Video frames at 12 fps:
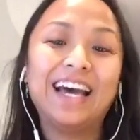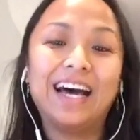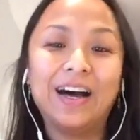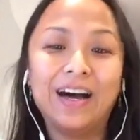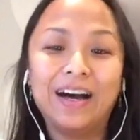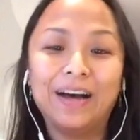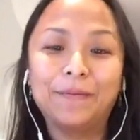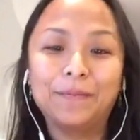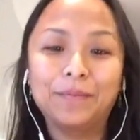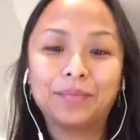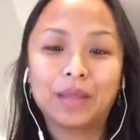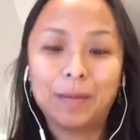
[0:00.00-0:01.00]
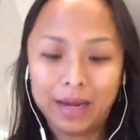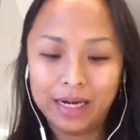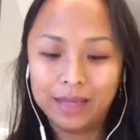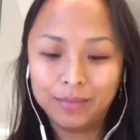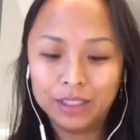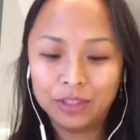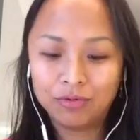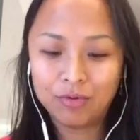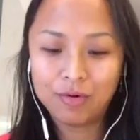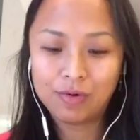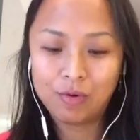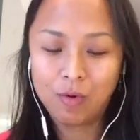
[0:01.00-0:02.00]
My name is
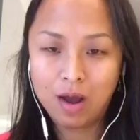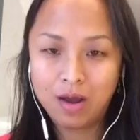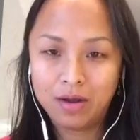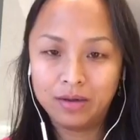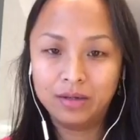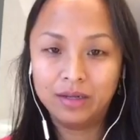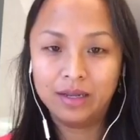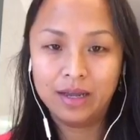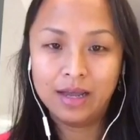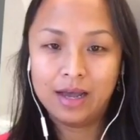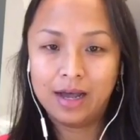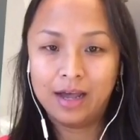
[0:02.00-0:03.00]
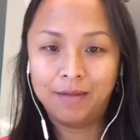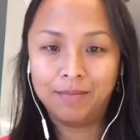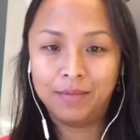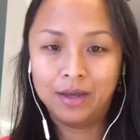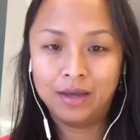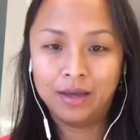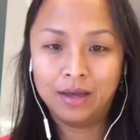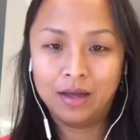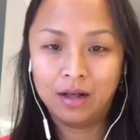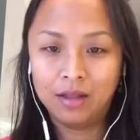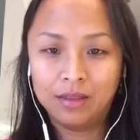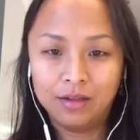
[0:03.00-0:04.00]
Ruowen Huang. I'm an
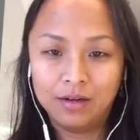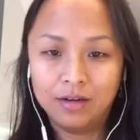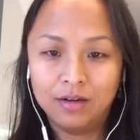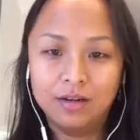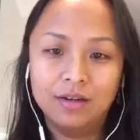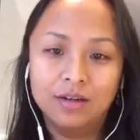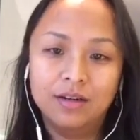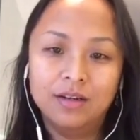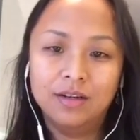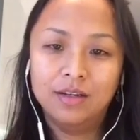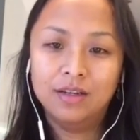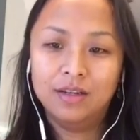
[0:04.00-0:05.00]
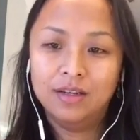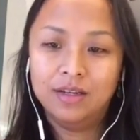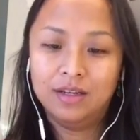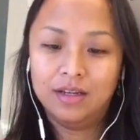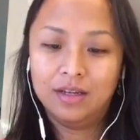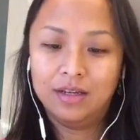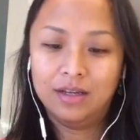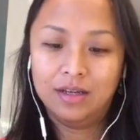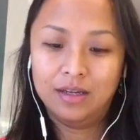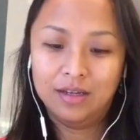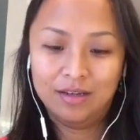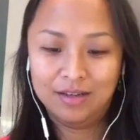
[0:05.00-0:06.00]
author,
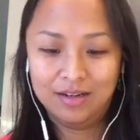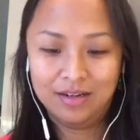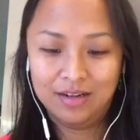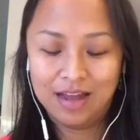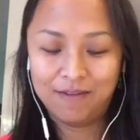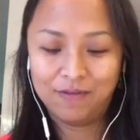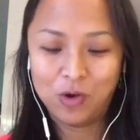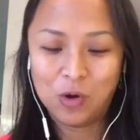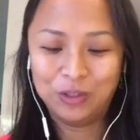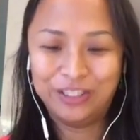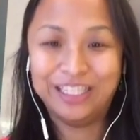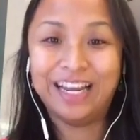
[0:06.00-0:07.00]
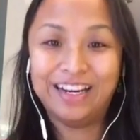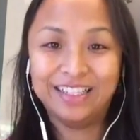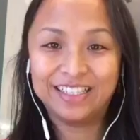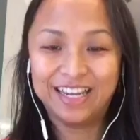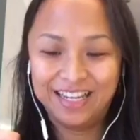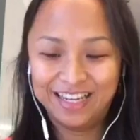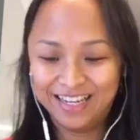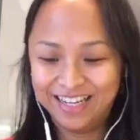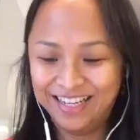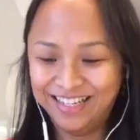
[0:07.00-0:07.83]
life coach, and a psychic.